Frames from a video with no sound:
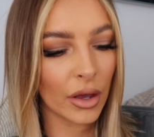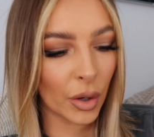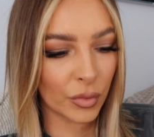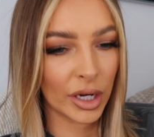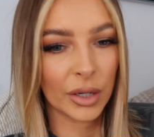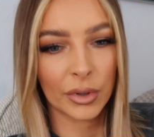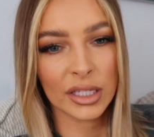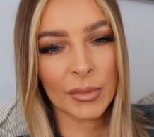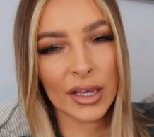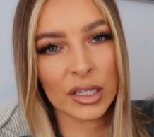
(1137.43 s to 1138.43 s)
I really wanted
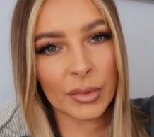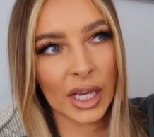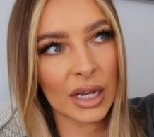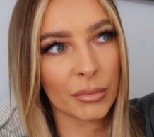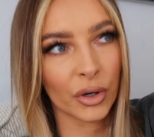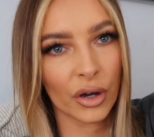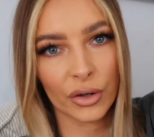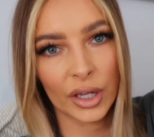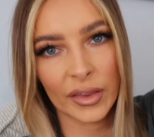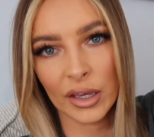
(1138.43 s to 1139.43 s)
to make some of that, but I
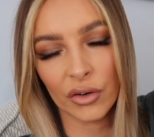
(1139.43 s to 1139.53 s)
couldn't get the